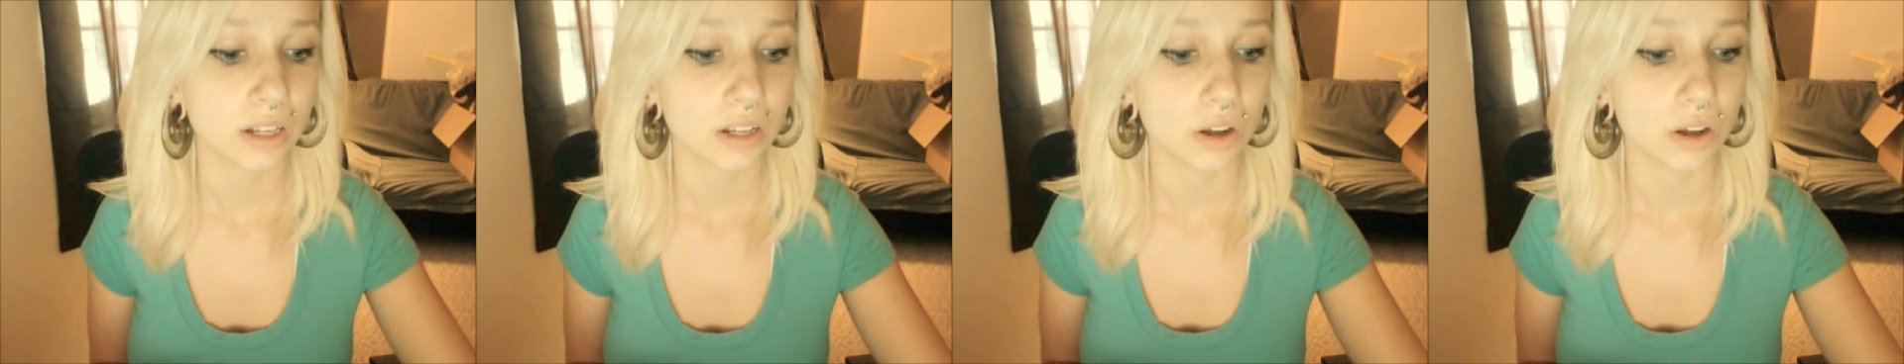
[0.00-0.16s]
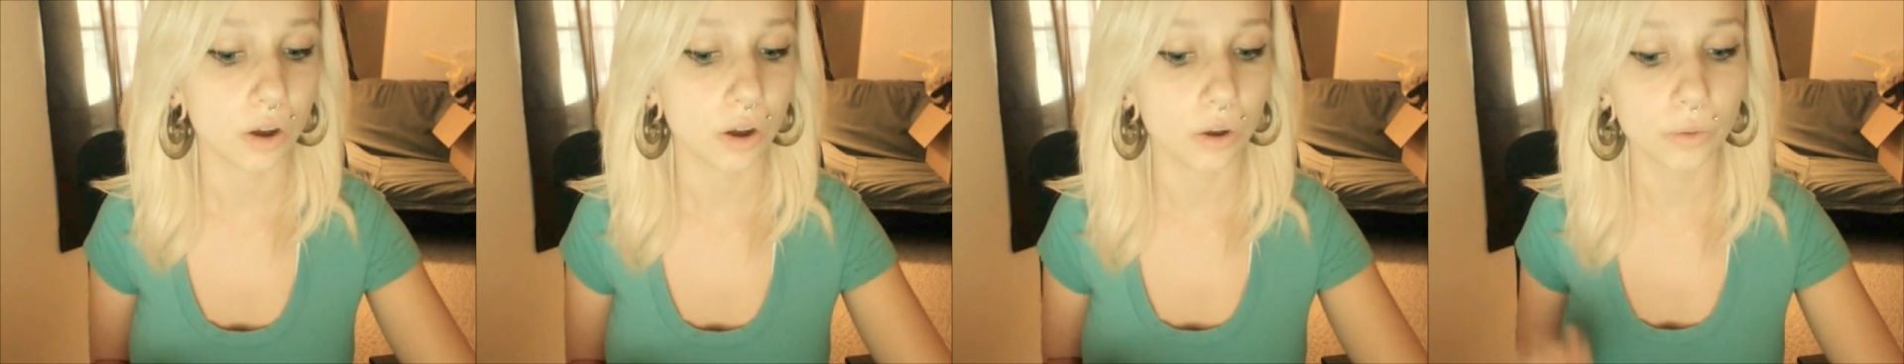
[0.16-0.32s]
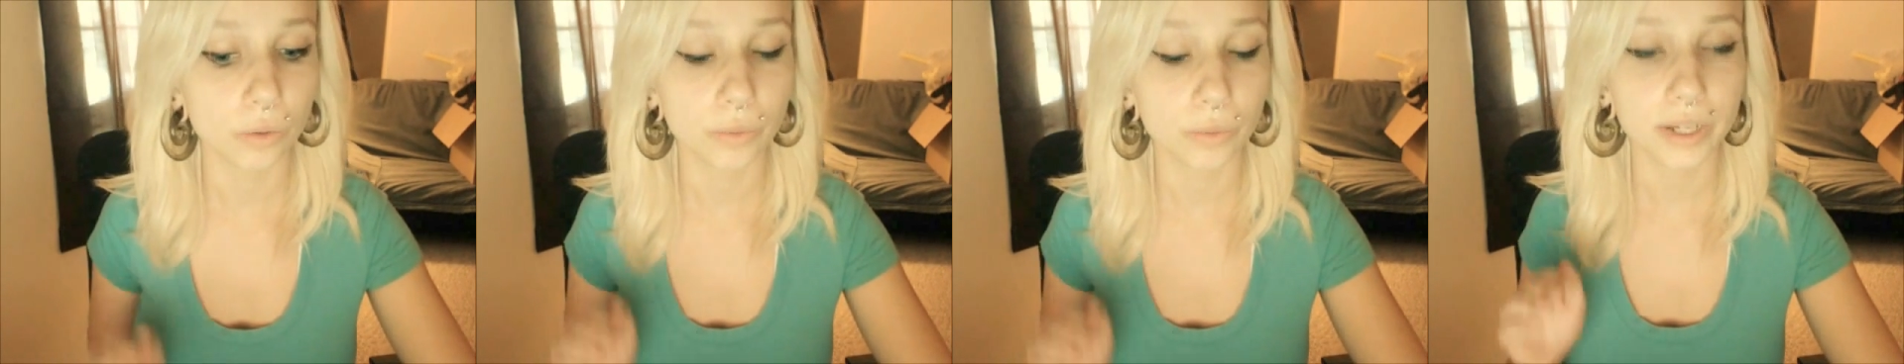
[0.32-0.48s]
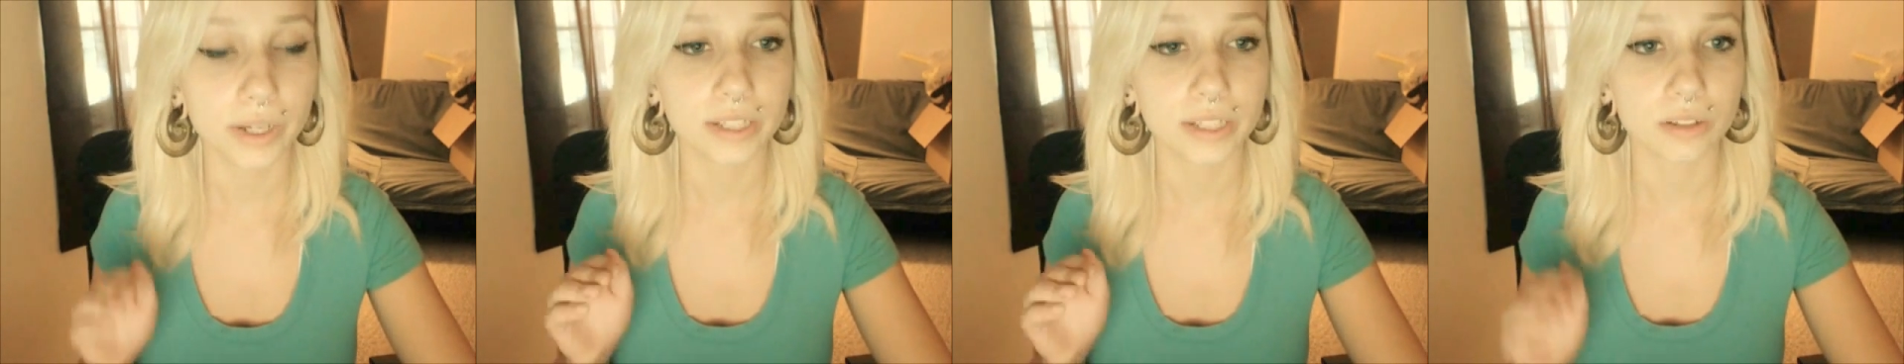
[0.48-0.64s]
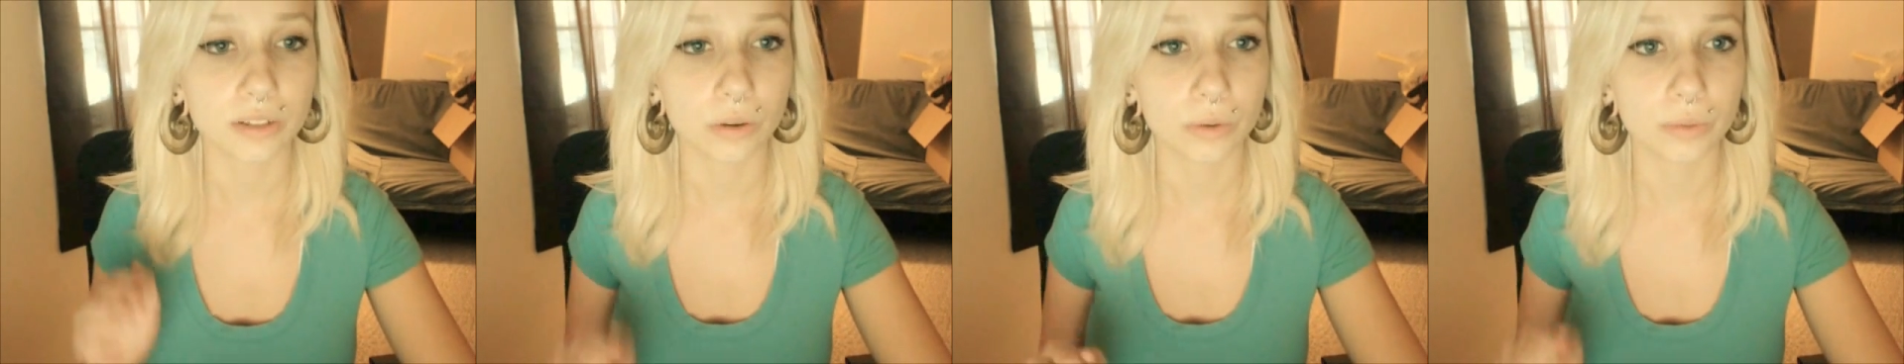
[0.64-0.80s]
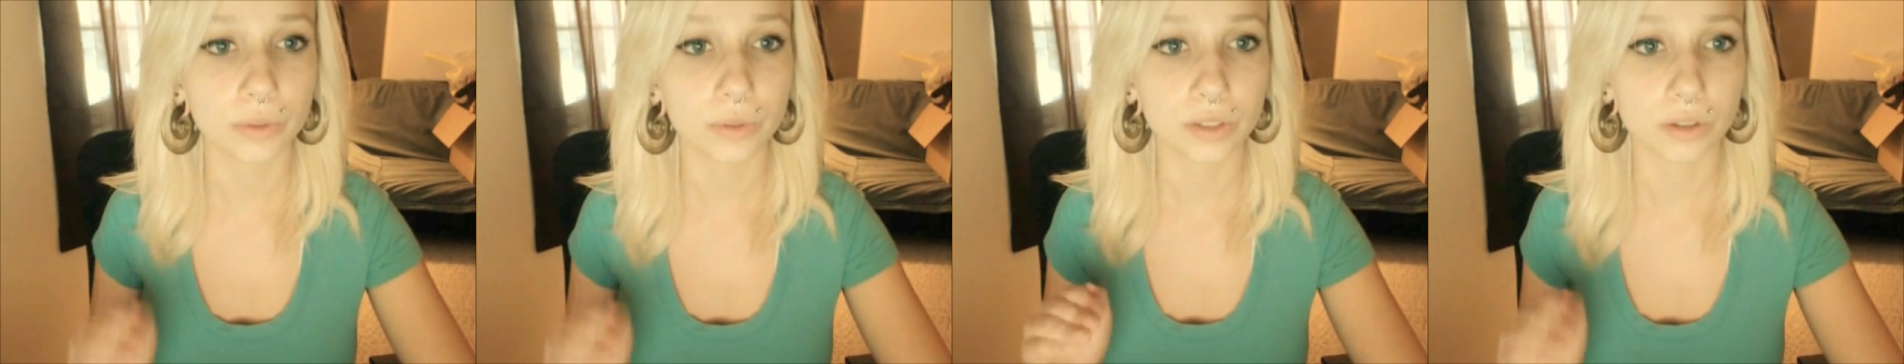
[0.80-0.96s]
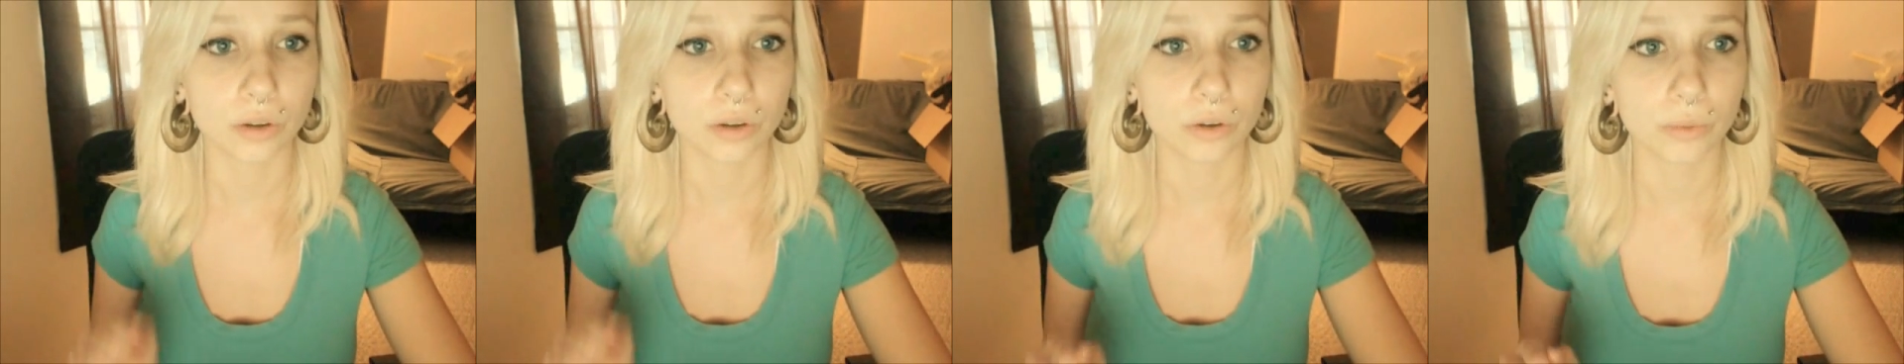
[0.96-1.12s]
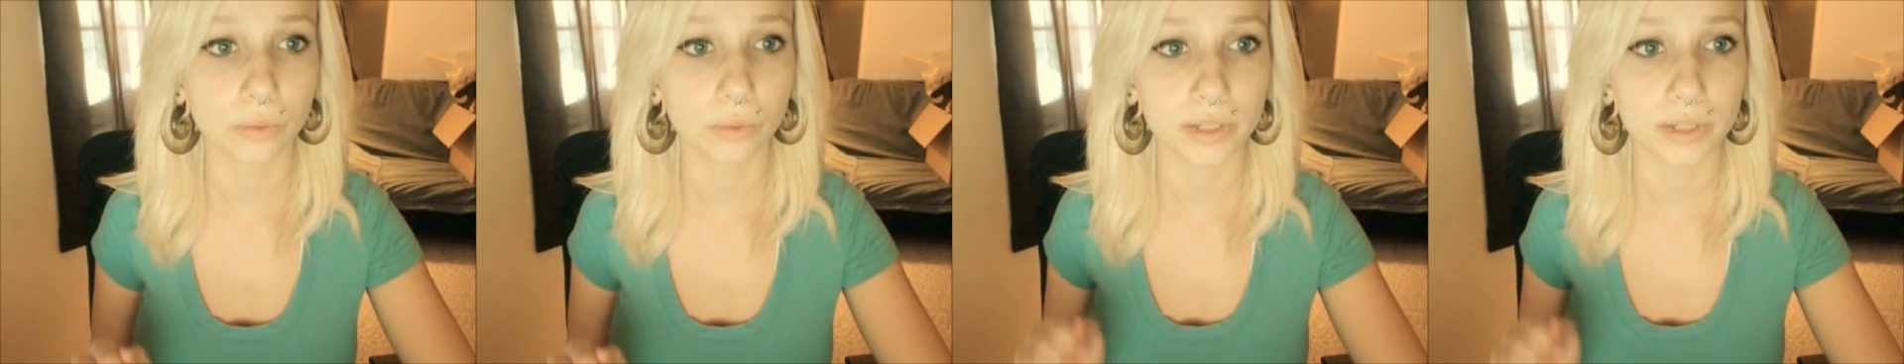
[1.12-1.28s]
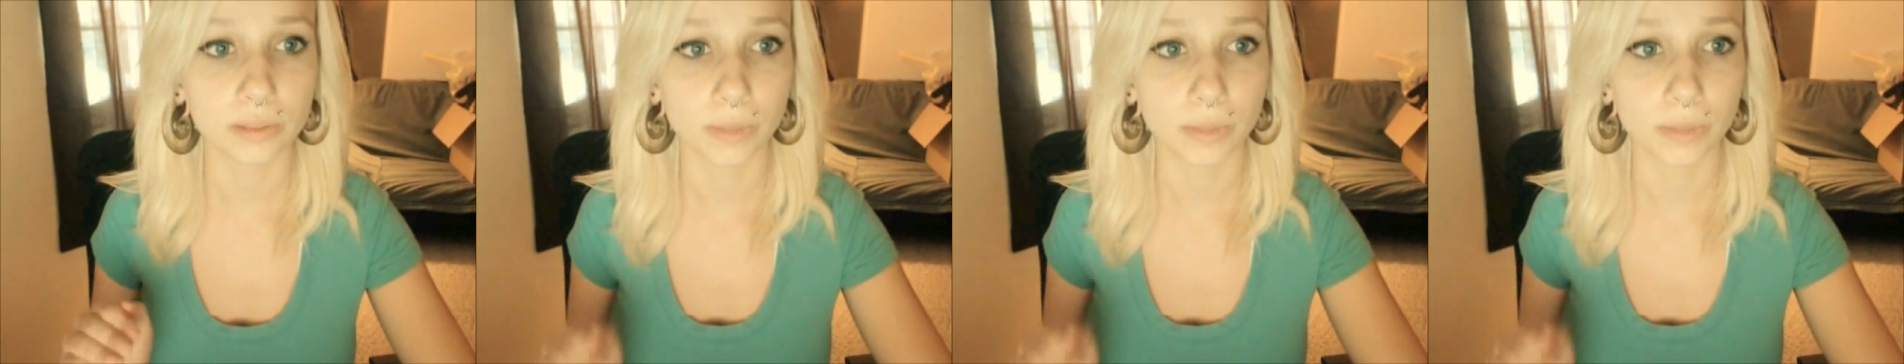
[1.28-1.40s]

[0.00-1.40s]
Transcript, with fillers: always, always, always